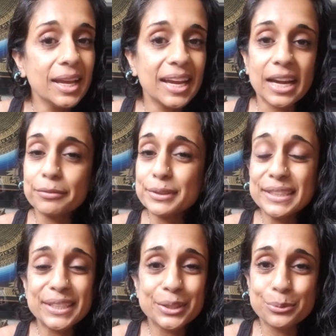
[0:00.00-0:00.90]

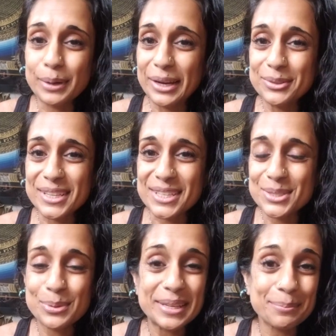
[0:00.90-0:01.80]
Everything around us
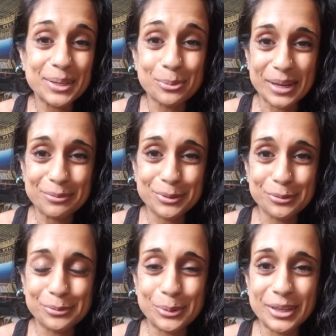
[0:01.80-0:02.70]
we can be grateful
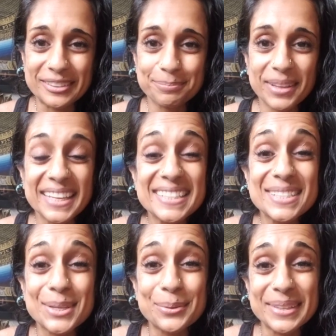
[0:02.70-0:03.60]
for. It's
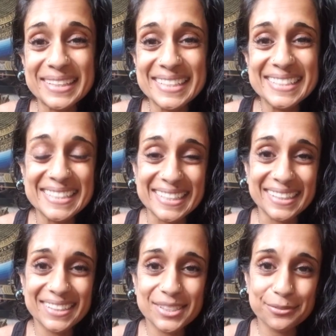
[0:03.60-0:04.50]
so easy
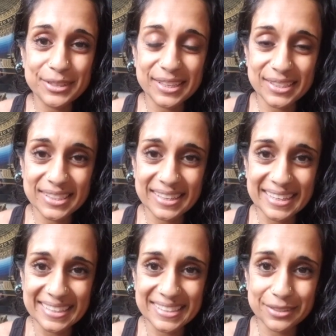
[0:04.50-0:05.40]
to feed into the
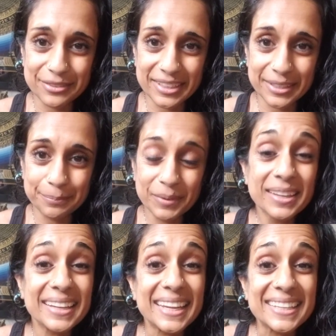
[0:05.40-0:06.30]
negativity.
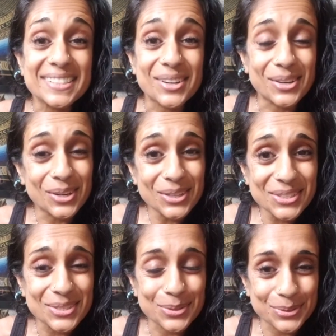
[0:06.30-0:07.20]
It's
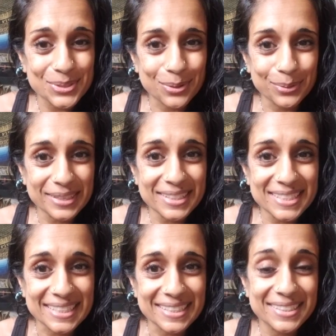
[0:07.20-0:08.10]
also so
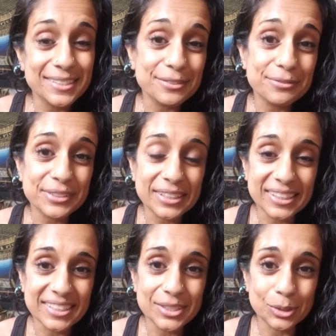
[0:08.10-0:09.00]
easy to feel
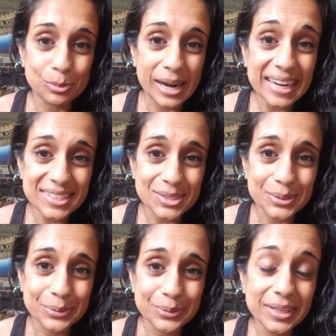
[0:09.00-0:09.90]
into
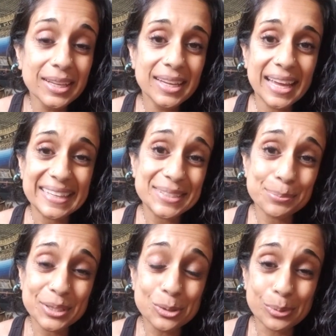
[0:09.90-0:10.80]
gratitude and to
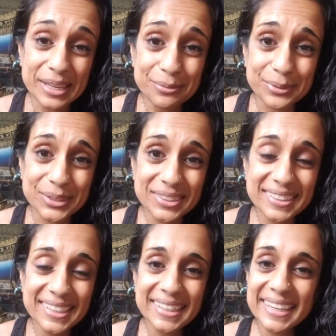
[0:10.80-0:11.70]
be grateful.
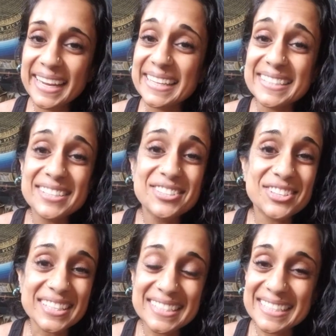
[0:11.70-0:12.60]
It's
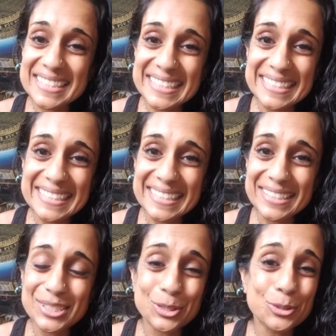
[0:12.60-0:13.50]
just as easy
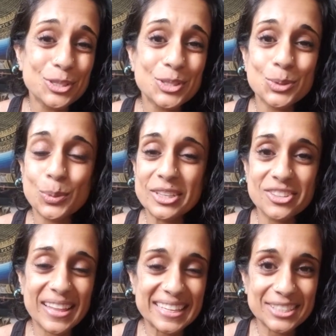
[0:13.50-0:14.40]
to switch
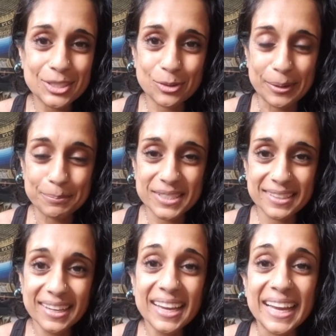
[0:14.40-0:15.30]
that script
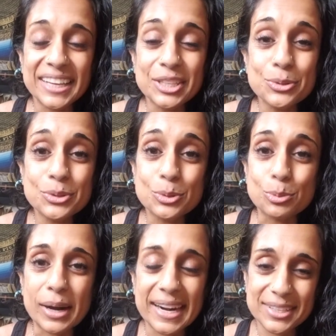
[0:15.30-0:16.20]
and use
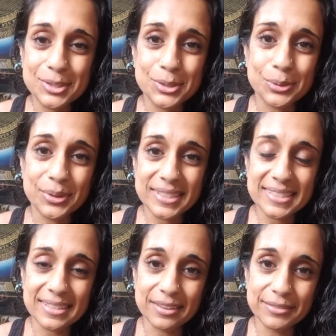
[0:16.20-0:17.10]
gratitude
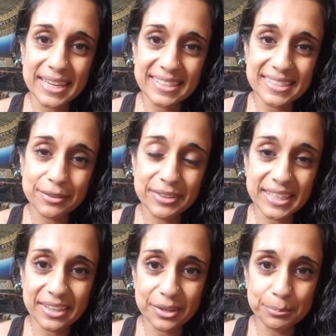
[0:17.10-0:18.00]
instead of negativity
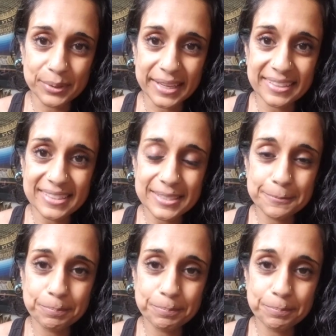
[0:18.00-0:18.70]
and complaints.